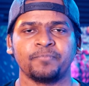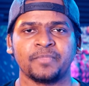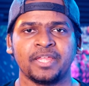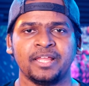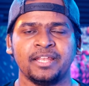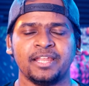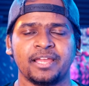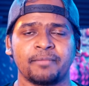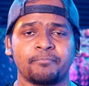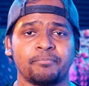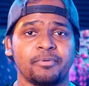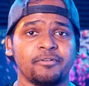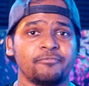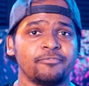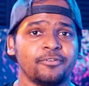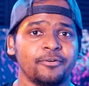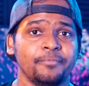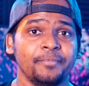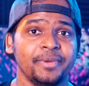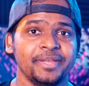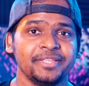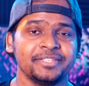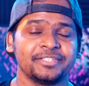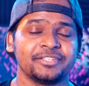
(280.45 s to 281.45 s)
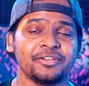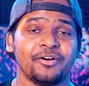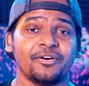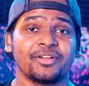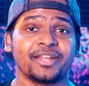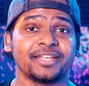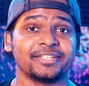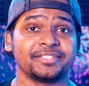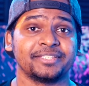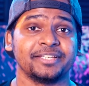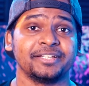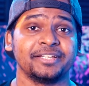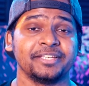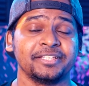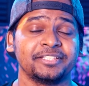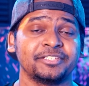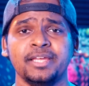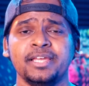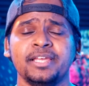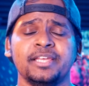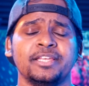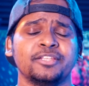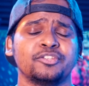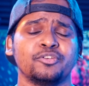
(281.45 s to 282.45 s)
like performance or aesthetics.
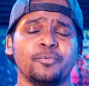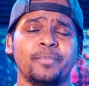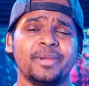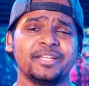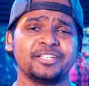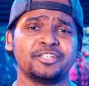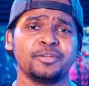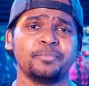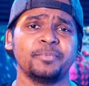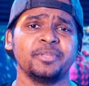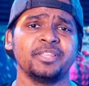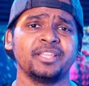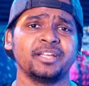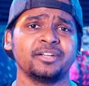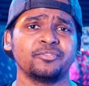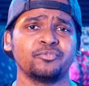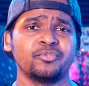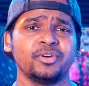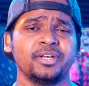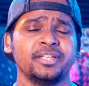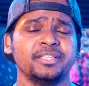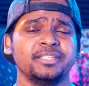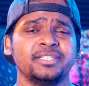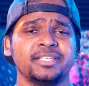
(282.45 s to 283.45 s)
So based upon that one,